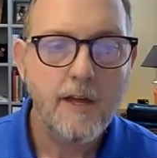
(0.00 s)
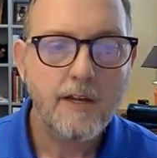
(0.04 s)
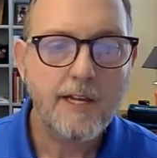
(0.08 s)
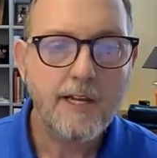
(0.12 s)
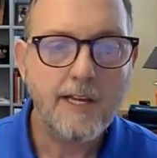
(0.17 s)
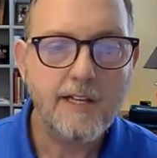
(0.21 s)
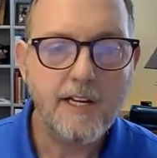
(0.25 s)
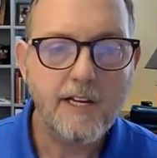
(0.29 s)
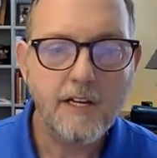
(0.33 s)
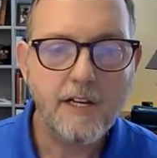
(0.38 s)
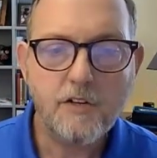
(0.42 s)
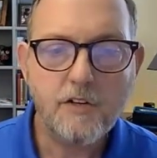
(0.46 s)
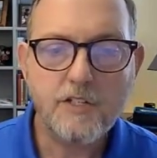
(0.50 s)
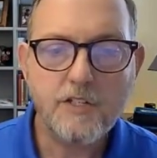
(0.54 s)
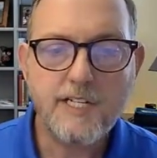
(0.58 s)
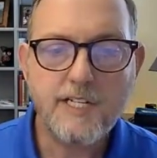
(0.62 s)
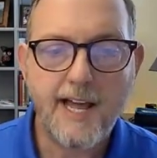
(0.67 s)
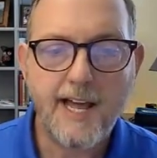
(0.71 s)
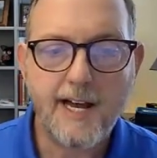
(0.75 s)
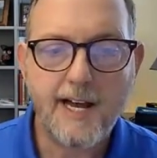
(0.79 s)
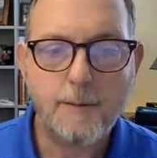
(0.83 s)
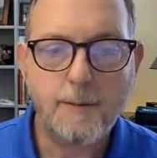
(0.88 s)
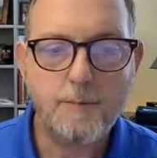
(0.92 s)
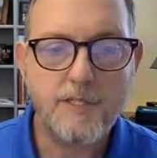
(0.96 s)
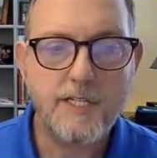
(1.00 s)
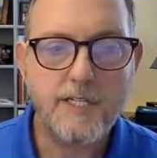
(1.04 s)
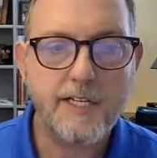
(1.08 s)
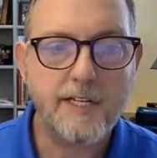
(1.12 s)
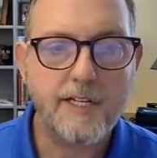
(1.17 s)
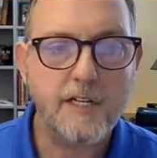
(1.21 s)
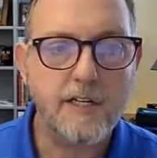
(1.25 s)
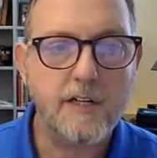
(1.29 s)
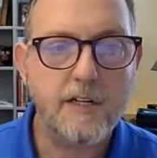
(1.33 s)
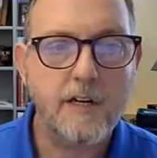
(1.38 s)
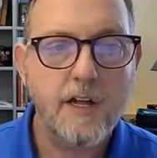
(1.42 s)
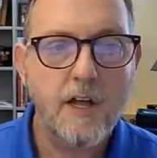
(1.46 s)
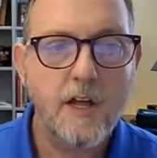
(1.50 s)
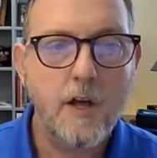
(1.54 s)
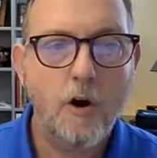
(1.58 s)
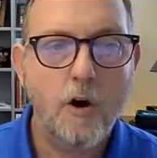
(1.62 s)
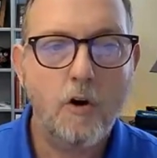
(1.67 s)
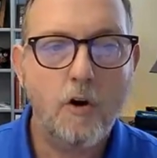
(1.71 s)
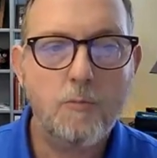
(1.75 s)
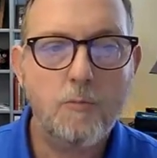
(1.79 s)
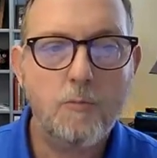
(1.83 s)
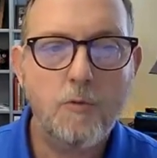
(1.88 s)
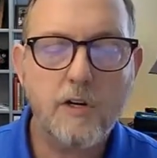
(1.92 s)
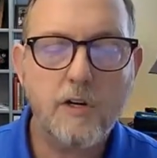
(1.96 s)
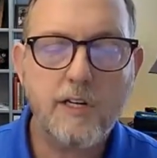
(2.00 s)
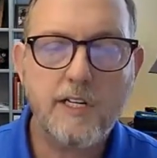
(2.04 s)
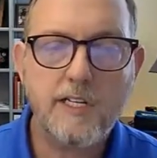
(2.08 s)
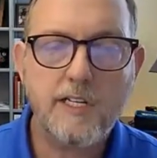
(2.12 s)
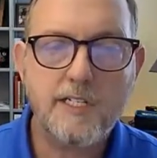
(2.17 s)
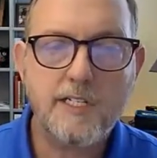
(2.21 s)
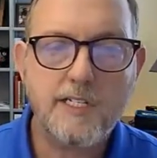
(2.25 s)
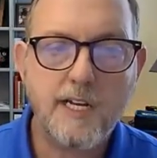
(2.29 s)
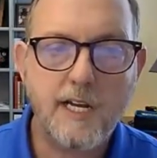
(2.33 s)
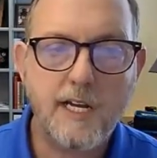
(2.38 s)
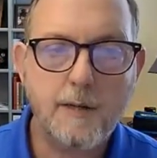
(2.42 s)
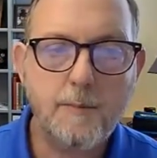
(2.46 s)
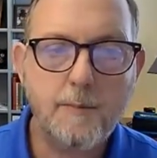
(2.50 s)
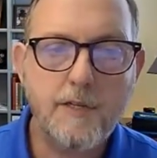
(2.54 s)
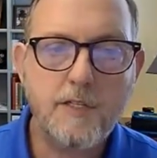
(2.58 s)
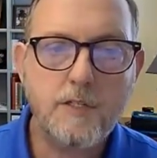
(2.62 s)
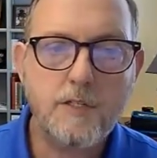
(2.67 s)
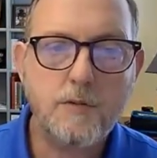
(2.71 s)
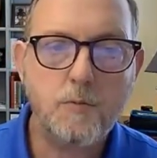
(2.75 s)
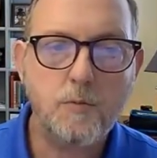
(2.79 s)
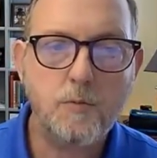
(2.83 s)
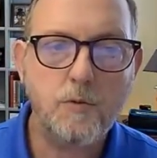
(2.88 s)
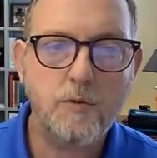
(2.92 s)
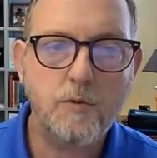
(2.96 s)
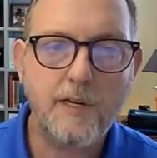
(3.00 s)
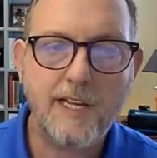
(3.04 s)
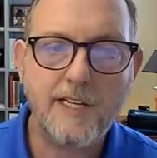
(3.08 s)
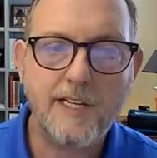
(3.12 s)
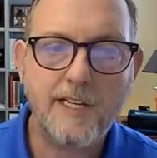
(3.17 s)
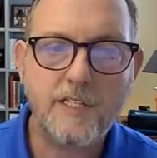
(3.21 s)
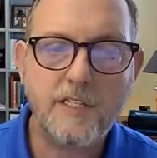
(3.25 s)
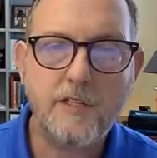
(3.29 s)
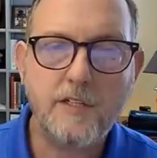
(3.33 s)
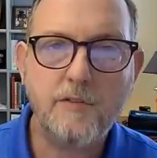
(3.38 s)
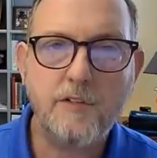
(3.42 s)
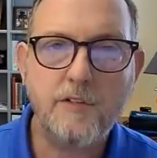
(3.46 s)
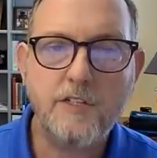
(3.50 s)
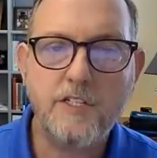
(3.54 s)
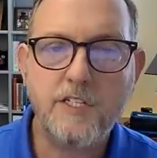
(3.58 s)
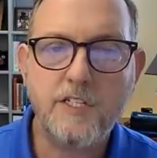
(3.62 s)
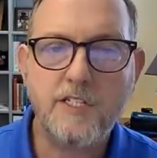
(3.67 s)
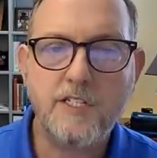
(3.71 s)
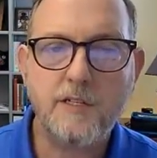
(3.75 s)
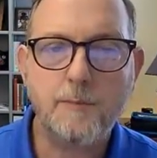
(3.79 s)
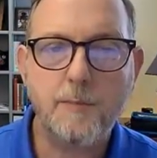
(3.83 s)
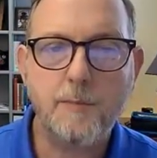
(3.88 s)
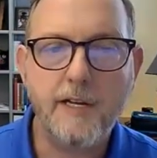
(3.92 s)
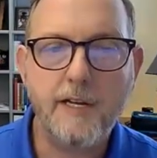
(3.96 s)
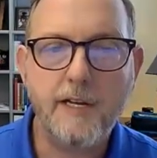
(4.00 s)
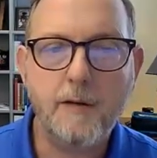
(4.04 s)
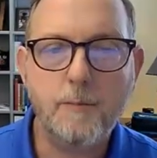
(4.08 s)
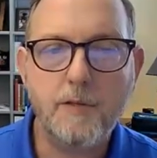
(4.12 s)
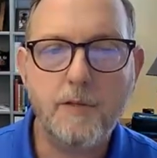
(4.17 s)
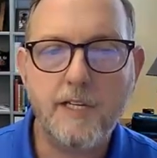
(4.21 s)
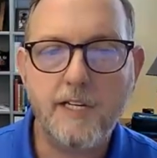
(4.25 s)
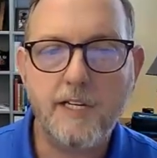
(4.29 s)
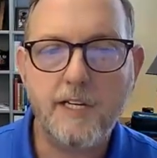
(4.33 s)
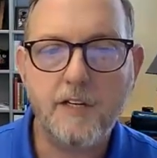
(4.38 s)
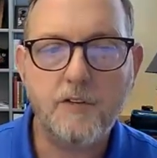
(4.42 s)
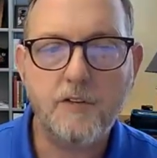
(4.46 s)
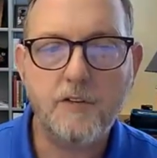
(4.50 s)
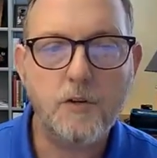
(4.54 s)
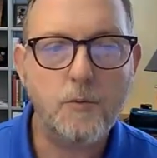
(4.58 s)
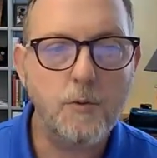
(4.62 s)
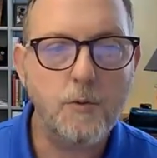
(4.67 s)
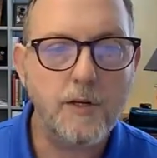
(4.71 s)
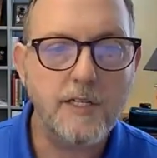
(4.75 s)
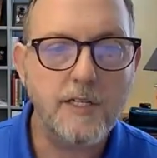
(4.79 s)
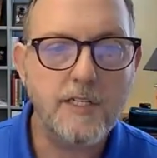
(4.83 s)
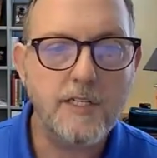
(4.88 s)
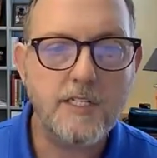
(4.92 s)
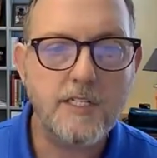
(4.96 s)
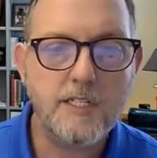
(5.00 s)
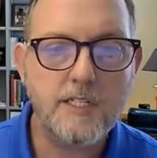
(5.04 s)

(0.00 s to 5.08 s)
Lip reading: Okay, the other tabs here, homework and assignments, we'll get to in just a minute, but the other